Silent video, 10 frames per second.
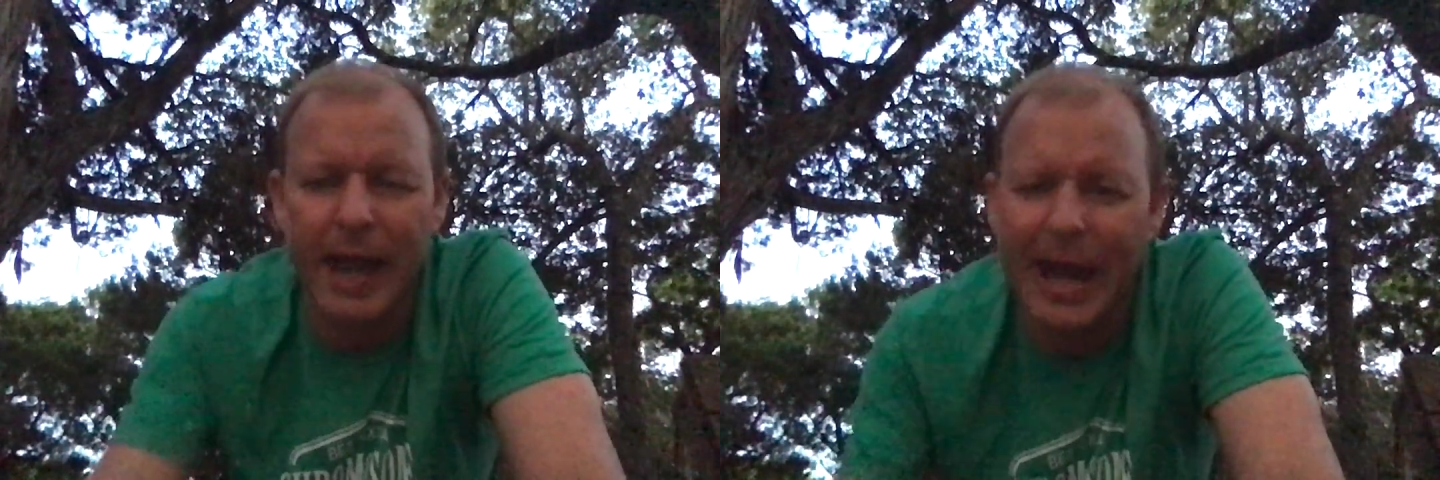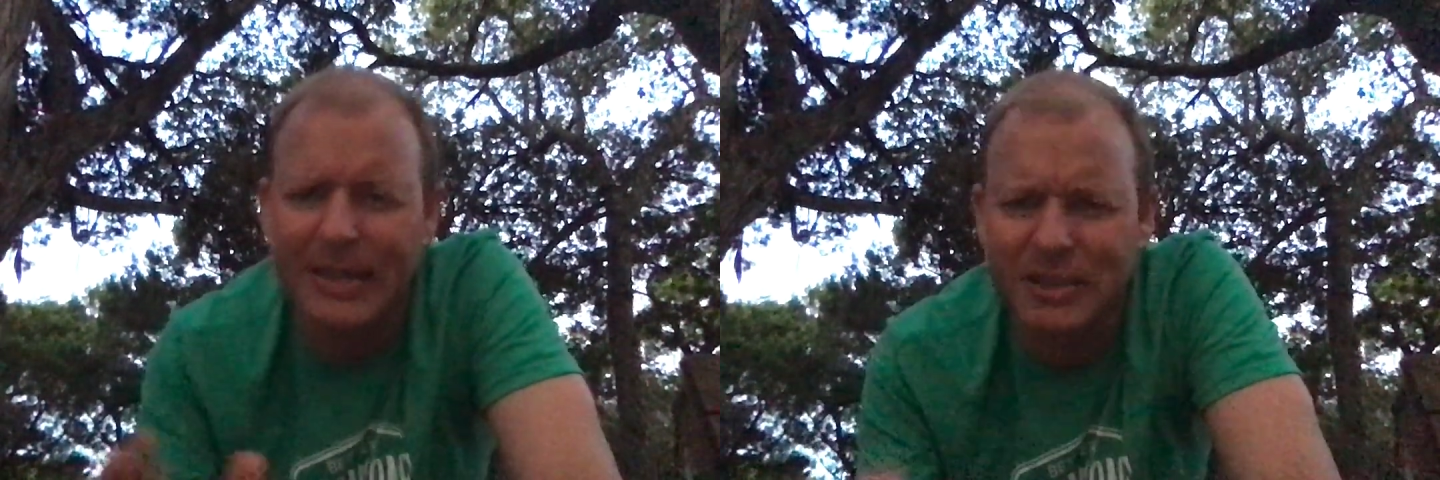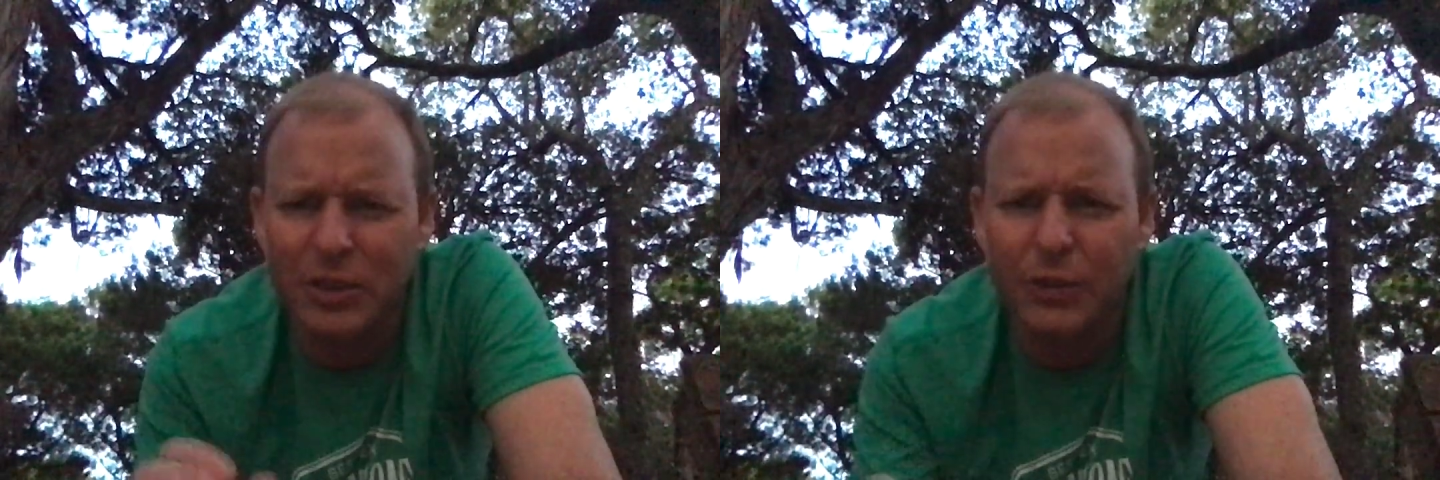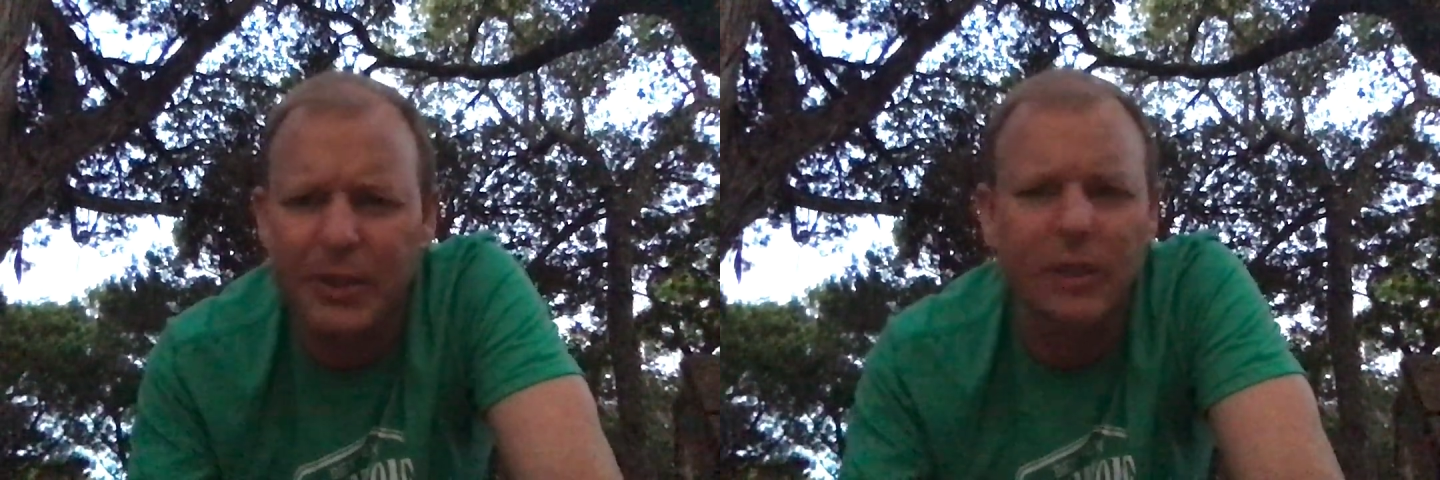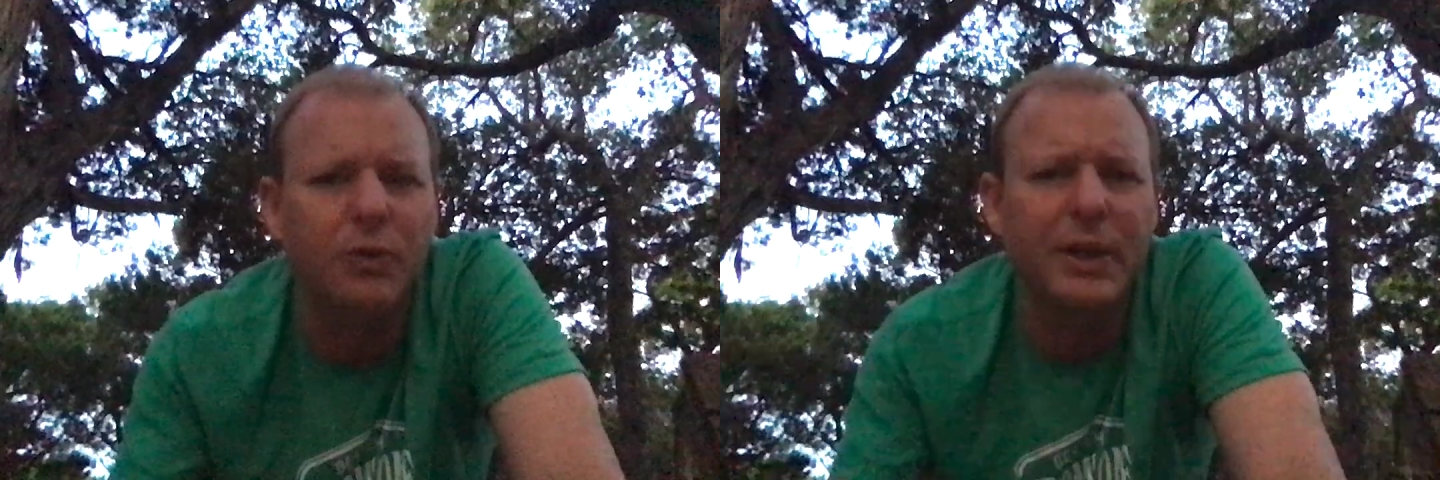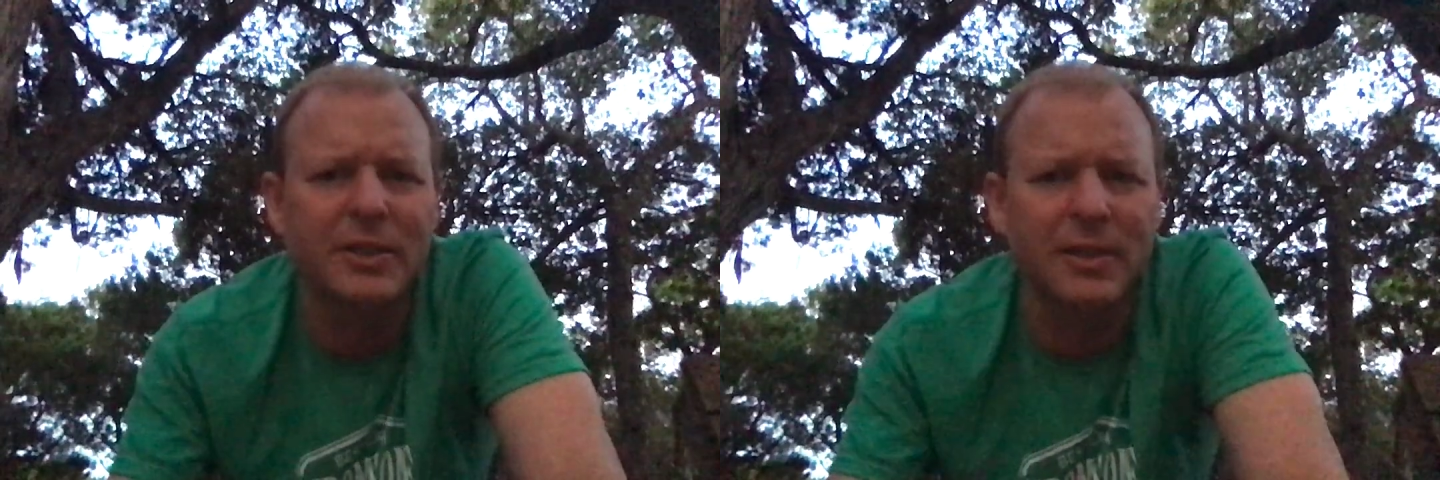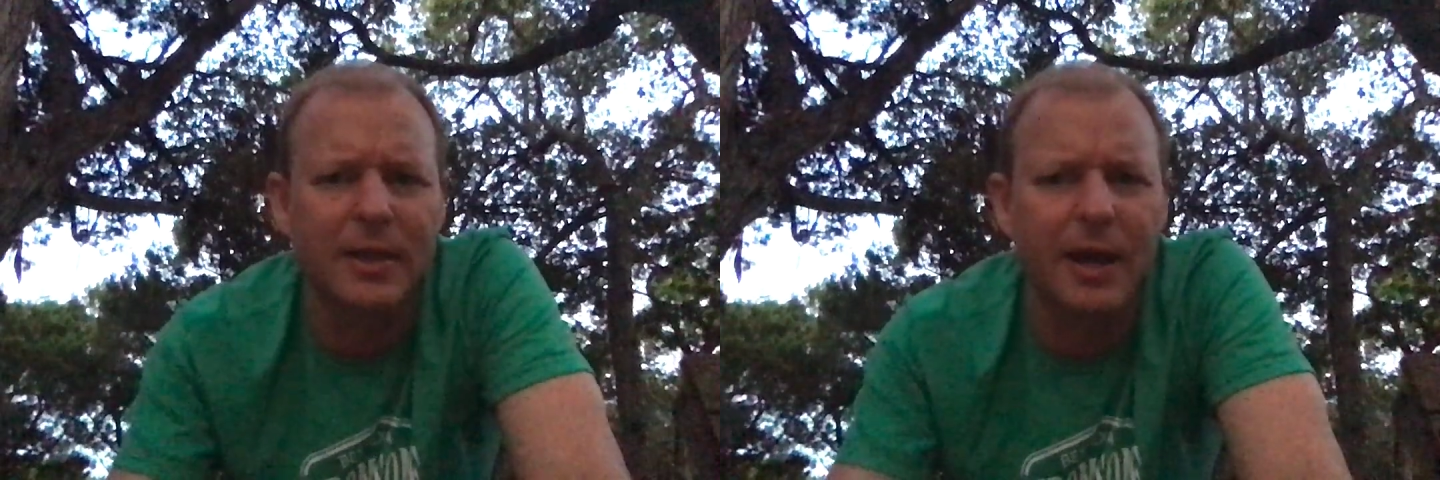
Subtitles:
I still need the grace of the